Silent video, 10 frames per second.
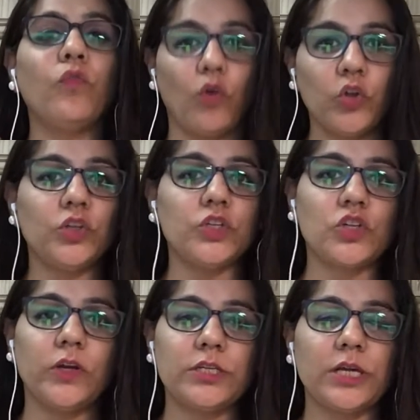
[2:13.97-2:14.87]
on
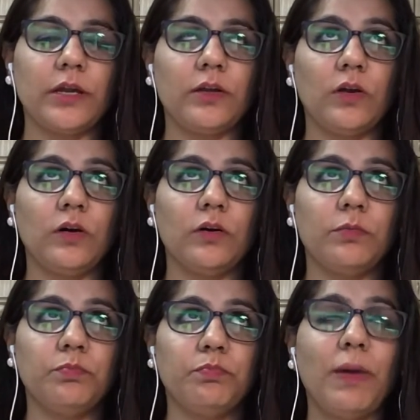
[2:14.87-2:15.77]

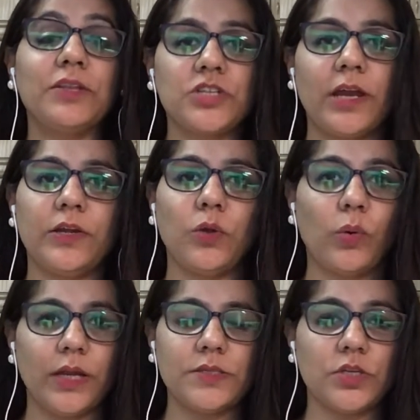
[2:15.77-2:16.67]
the by the charity
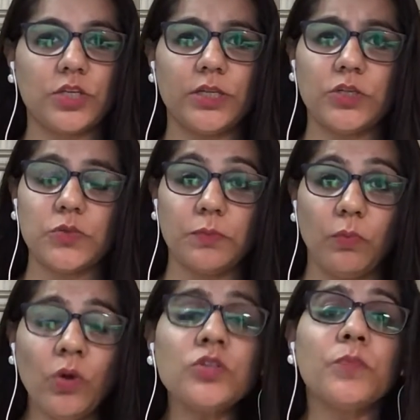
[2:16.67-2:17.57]
organization that you
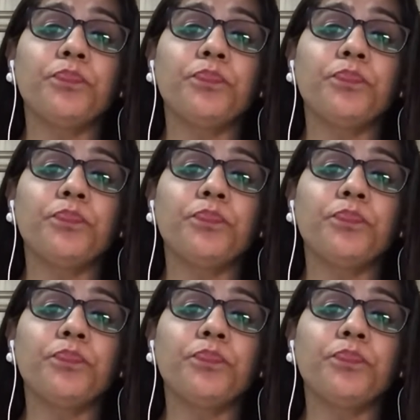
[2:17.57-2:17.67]
support.